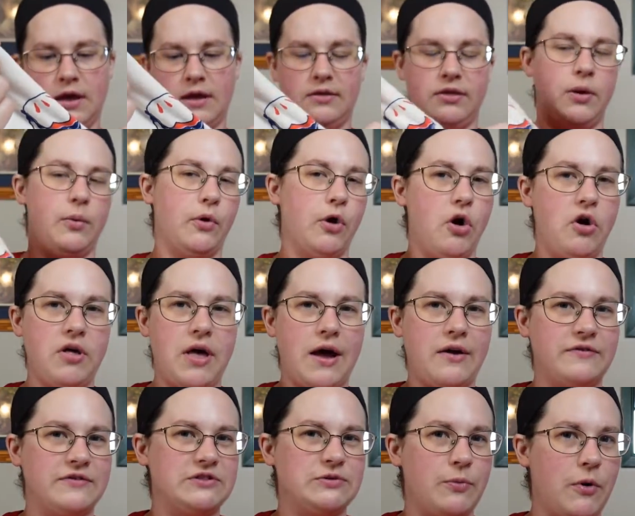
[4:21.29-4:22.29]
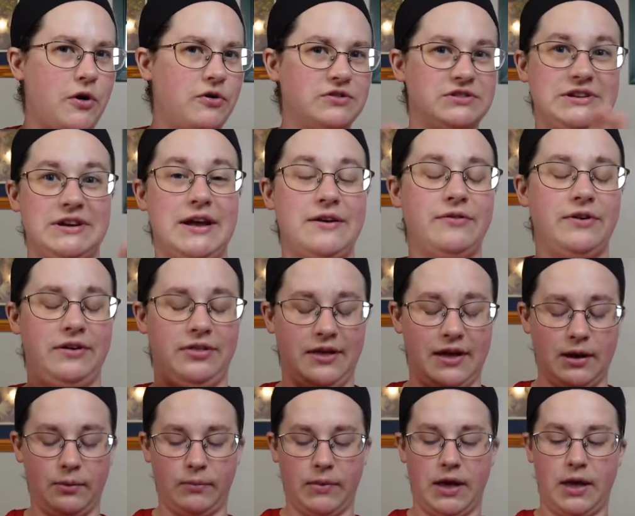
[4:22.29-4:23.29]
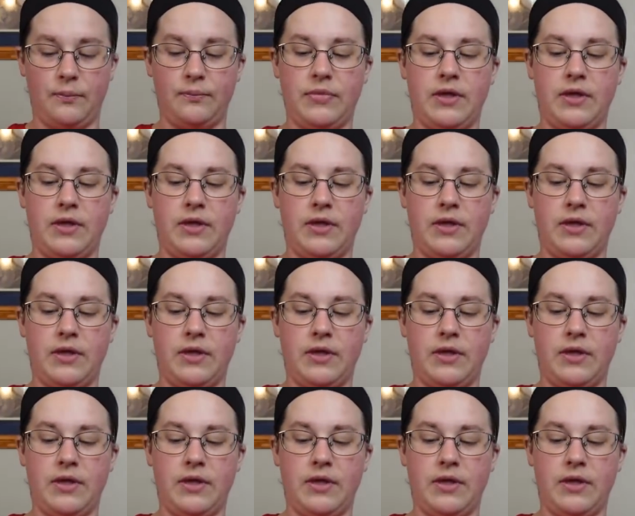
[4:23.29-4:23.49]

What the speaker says: They were all out of smalls and everything, but